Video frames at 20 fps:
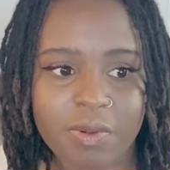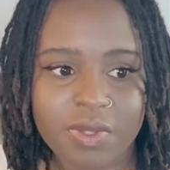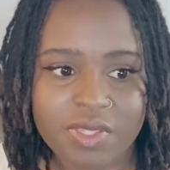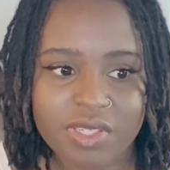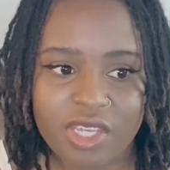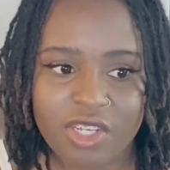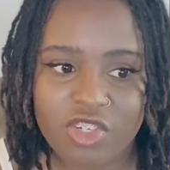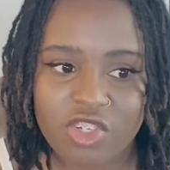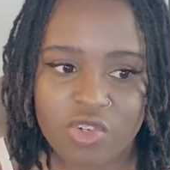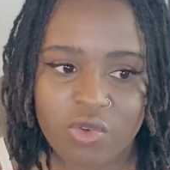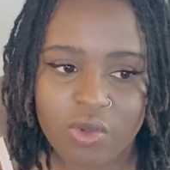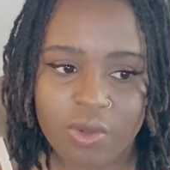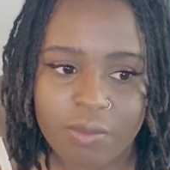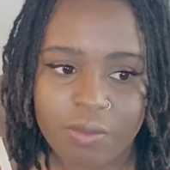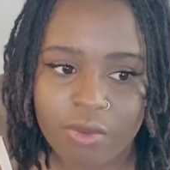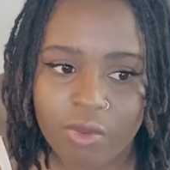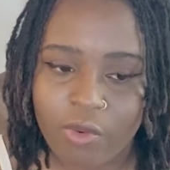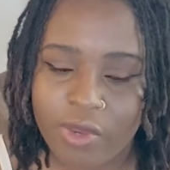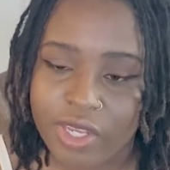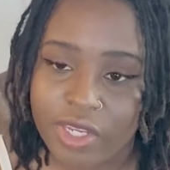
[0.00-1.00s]
potential
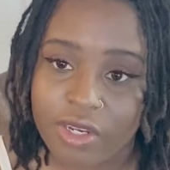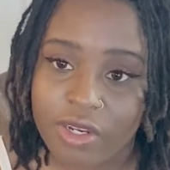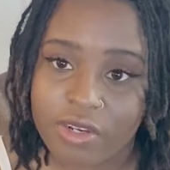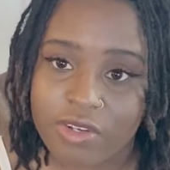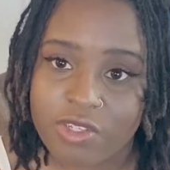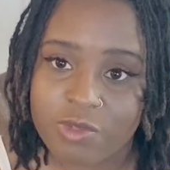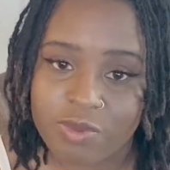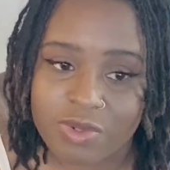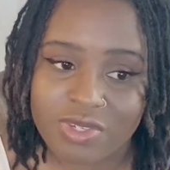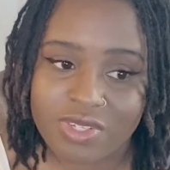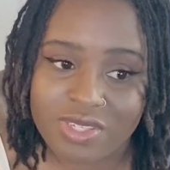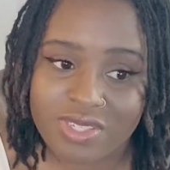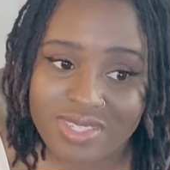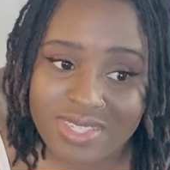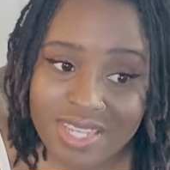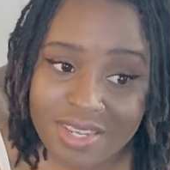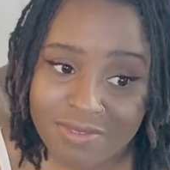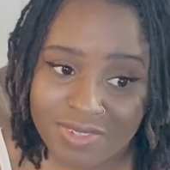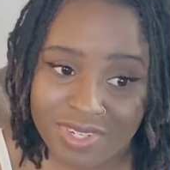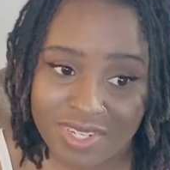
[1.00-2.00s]
employers
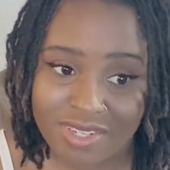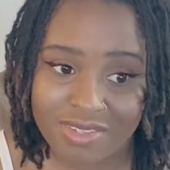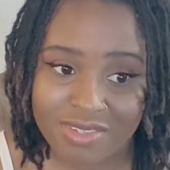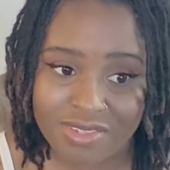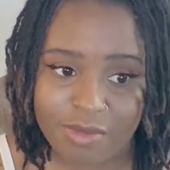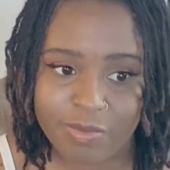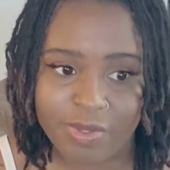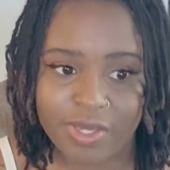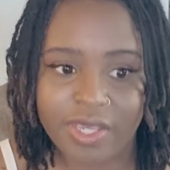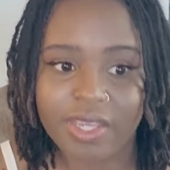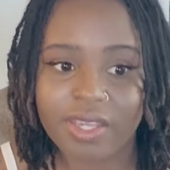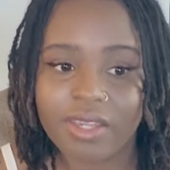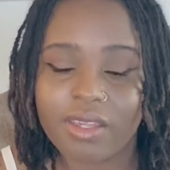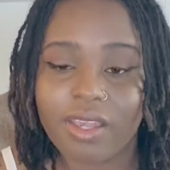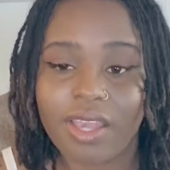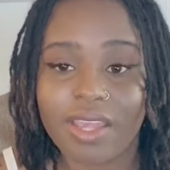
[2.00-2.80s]
perceived it to be